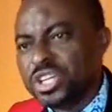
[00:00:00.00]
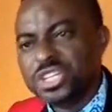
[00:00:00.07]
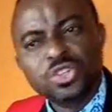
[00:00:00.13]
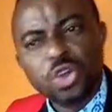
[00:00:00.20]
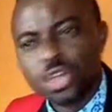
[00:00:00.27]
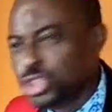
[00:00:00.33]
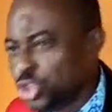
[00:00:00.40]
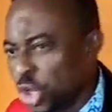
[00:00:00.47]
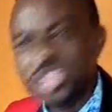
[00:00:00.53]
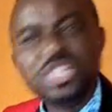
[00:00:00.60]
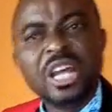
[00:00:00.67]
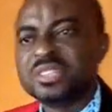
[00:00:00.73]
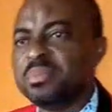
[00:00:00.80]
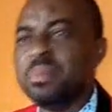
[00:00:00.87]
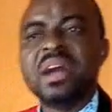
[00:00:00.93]
God did
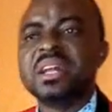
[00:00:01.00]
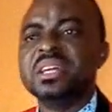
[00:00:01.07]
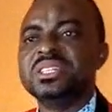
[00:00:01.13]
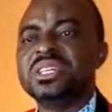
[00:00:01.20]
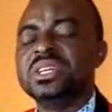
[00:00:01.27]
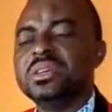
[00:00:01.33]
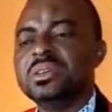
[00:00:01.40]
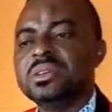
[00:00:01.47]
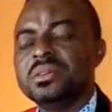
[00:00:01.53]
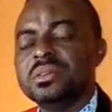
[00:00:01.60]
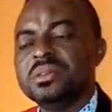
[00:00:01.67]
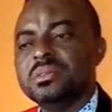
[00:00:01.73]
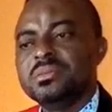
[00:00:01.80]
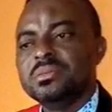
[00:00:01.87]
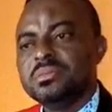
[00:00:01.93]
not join that marriage.
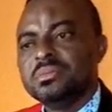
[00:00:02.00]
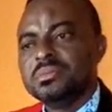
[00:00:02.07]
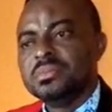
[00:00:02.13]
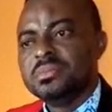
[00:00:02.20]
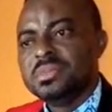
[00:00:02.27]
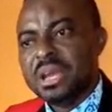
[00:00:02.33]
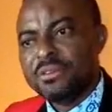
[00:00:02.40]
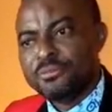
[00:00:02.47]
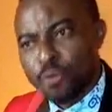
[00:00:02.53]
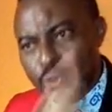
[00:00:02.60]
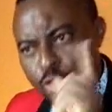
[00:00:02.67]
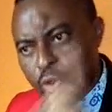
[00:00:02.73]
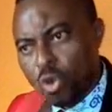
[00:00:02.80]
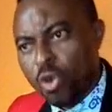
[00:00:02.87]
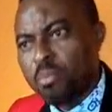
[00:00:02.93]

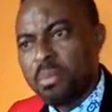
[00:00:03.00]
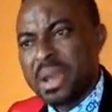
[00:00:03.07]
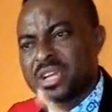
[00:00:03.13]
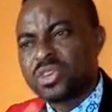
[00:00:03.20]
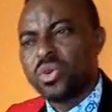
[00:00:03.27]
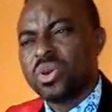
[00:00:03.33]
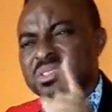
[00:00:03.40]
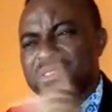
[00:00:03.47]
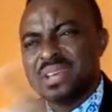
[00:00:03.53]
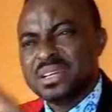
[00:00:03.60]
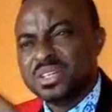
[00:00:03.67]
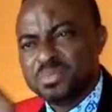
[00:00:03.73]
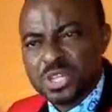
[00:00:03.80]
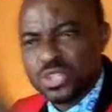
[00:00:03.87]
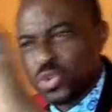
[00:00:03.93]
Therefore, God, my
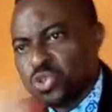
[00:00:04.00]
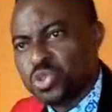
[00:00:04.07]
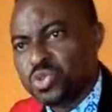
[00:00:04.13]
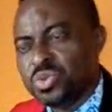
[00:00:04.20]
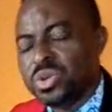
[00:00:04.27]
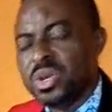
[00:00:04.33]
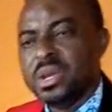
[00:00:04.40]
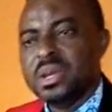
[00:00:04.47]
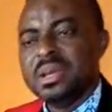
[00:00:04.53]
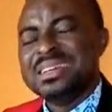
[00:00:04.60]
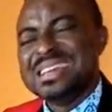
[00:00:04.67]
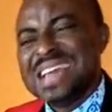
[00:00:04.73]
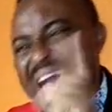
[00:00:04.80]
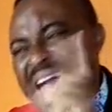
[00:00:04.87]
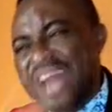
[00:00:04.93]
God sent me to you.
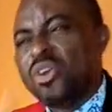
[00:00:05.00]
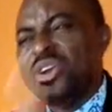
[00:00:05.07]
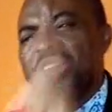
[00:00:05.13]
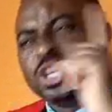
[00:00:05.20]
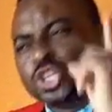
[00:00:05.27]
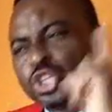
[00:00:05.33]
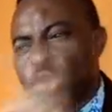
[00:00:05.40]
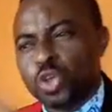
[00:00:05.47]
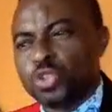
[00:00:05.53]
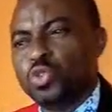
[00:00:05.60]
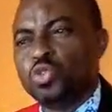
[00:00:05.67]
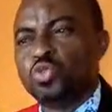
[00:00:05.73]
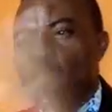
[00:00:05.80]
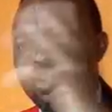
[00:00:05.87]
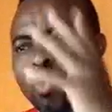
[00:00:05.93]
The arrow they
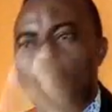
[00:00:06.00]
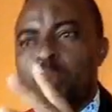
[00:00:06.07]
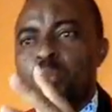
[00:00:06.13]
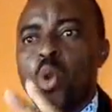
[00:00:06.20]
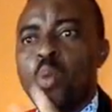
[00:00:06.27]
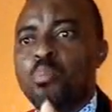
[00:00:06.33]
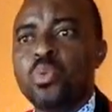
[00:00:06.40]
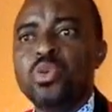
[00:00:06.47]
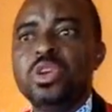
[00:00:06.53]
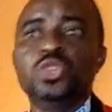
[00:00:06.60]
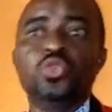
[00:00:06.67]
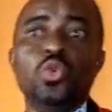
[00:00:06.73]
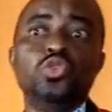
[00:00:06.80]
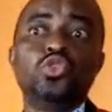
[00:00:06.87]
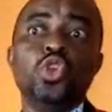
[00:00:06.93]
shot you to come
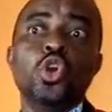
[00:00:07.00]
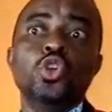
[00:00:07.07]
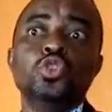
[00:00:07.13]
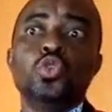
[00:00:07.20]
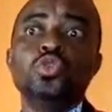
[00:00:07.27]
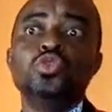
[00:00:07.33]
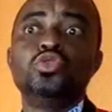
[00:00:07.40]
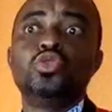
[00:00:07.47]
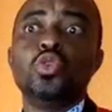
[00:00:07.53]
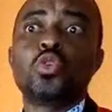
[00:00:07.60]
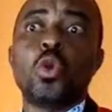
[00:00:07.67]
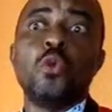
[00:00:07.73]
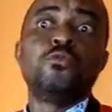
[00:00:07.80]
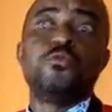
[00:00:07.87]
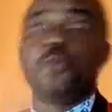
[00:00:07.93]
openly
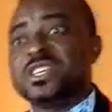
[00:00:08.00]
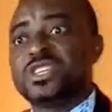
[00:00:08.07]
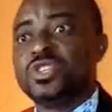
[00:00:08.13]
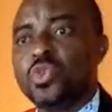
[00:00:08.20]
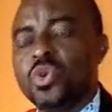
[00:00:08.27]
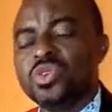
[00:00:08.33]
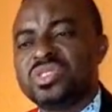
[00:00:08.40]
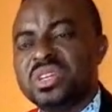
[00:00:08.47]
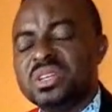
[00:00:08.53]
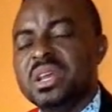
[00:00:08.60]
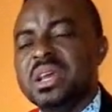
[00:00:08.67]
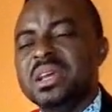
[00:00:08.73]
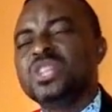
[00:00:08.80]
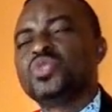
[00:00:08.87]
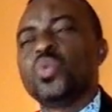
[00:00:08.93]
to confess the
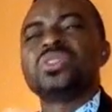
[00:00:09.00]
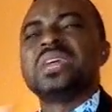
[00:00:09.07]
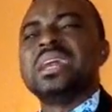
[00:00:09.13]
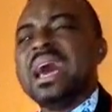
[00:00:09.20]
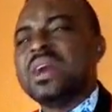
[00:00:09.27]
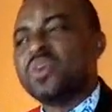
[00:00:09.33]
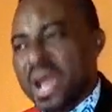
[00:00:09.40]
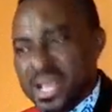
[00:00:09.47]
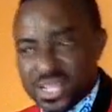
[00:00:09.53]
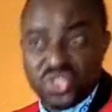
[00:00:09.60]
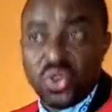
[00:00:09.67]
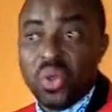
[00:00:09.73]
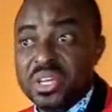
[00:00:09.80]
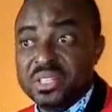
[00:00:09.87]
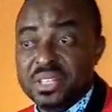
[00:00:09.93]
whole thing, it was an
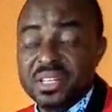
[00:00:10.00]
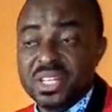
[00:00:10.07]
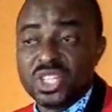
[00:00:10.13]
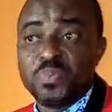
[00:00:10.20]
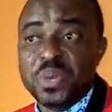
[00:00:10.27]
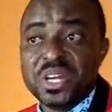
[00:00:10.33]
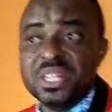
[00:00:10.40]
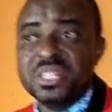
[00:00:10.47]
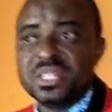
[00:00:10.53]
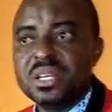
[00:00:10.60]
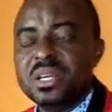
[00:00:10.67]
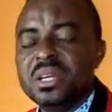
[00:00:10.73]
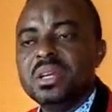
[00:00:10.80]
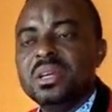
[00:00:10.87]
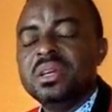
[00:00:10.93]
arrow. I saw it in the
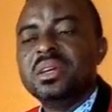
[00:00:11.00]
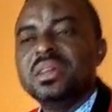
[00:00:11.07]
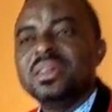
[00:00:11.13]
spirit.